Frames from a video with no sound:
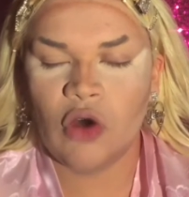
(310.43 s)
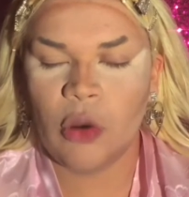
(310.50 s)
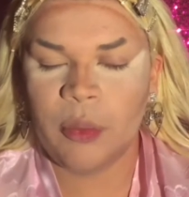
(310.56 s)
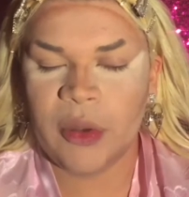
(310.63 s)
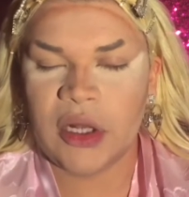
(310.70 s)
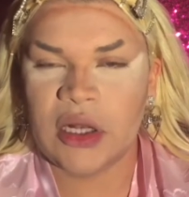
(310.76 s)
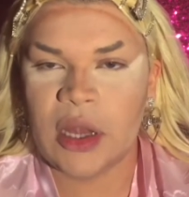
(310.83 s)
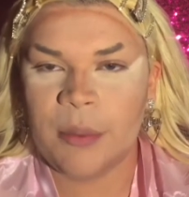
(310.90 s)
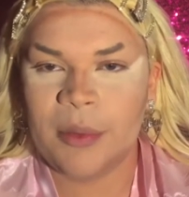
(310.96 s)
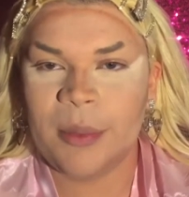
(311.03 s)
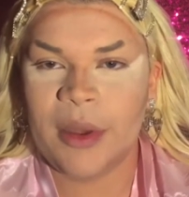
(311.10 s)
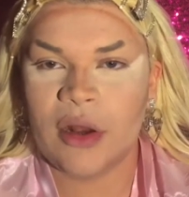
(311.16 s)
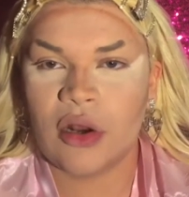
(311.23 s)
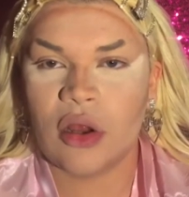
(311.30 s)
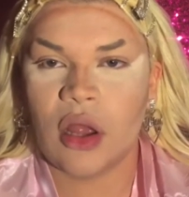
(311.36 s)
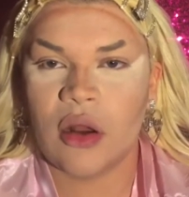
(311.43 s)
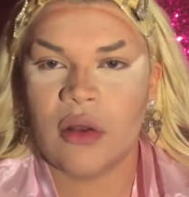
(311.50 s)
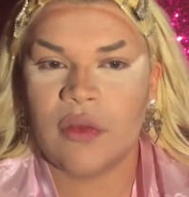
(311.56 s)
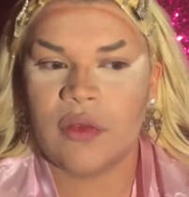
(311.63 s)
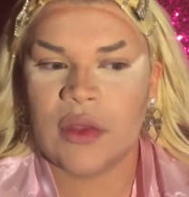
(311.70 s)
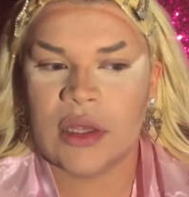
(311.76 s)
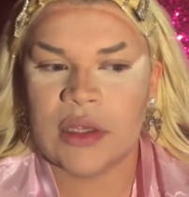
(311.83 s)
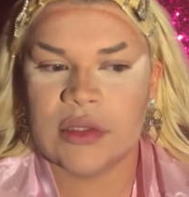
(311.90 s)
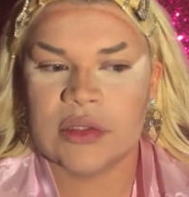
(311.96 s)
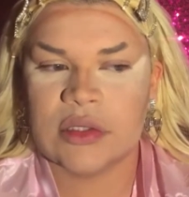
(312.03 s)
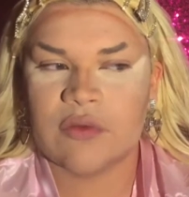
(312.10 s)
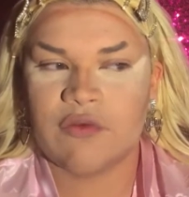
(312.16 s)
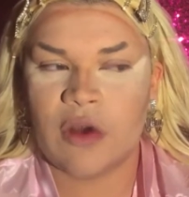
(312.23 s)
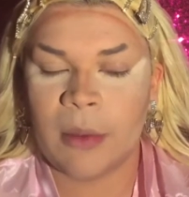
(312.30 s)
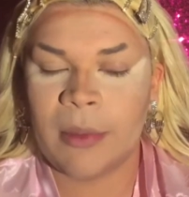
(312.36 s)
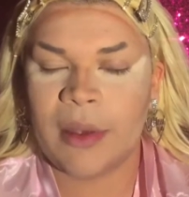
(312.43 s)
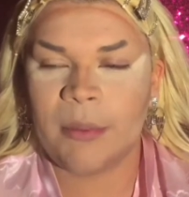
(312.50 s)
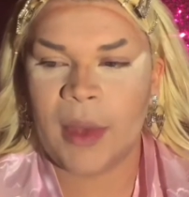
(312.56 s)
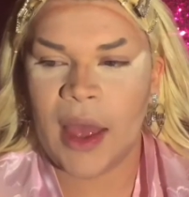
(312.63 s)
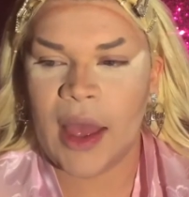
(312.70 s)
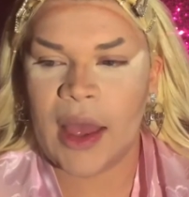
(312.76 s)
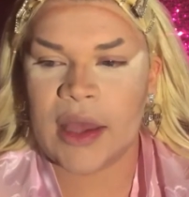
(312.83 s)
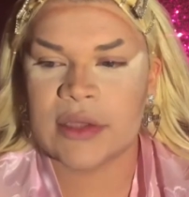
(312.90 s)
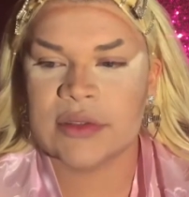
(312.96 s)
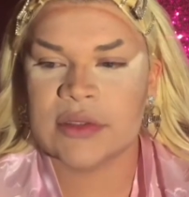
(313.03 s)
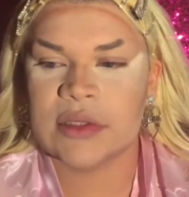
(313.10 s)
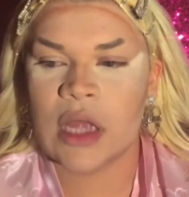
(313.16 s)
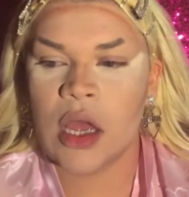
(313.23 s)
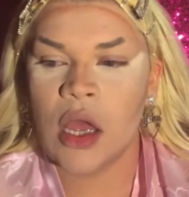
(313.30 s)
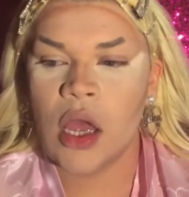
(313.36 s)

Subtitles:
opened up about a lot of things from my past